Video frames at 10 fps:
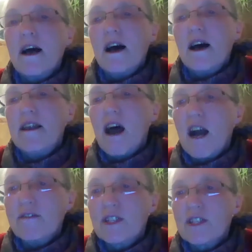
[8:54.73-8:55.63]
uh,
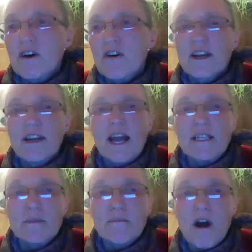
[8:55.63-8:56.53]
livestock and
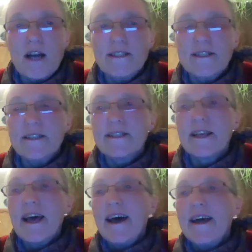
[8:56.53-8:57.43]
enterprises
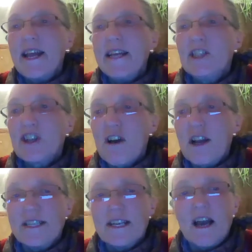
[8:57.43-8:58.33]
and
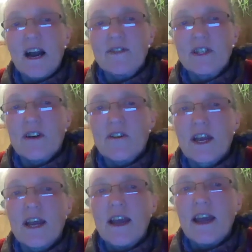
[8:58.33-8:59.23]
integrating
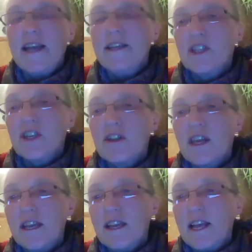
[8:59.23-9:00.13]
livestock into
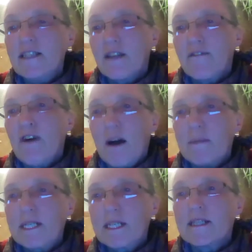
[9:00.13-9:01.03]
the into the
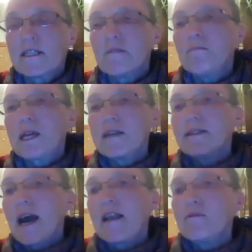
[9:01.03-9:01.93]
farming system
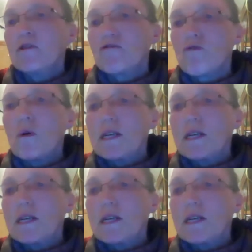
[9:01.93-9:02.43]
because animals are